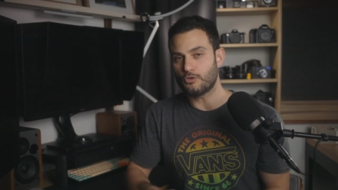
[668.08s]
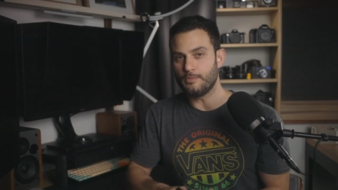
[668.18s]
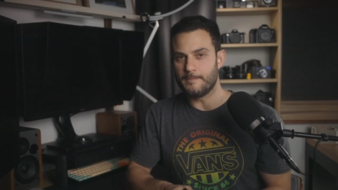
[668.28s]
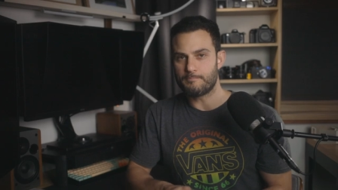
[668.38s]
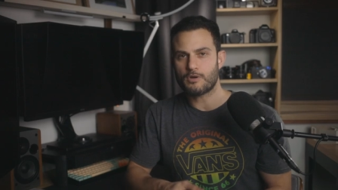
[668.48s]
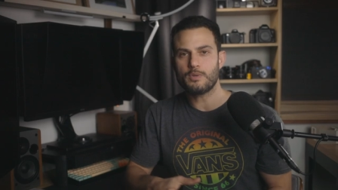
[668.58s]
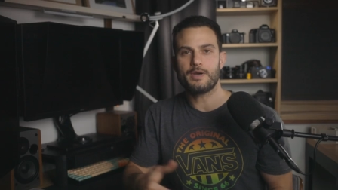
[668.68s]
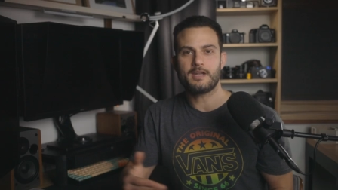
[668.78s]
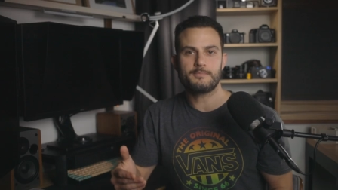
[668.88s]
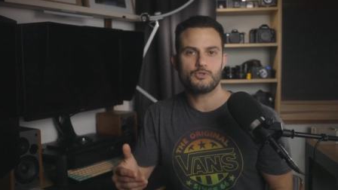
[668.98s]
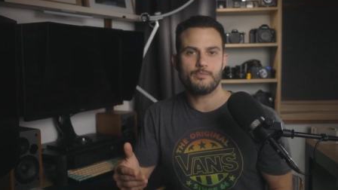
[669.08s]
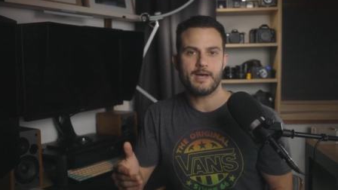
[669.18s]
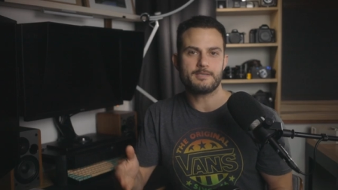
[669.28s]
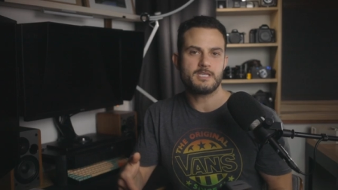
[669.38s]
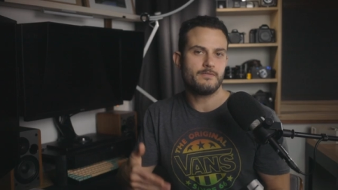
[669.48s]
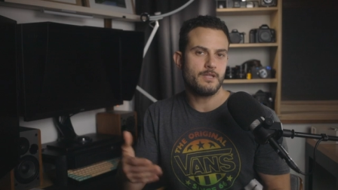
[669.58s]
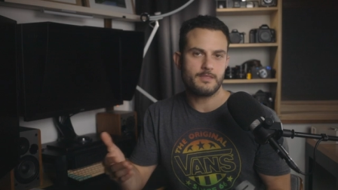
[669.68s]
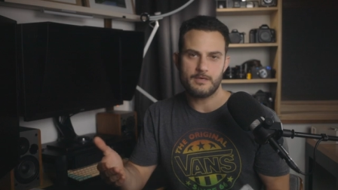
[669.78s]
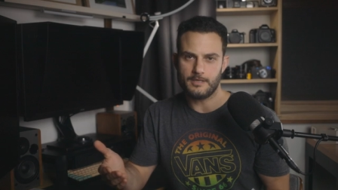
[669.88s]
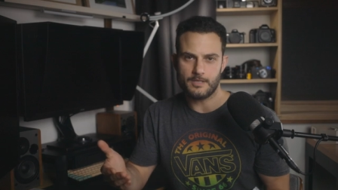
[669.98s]
little bit, probably went up to about
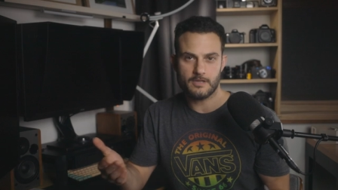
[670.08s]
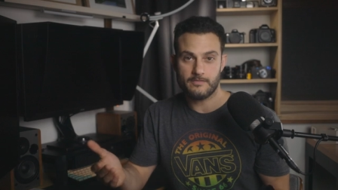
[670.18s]
70-30 or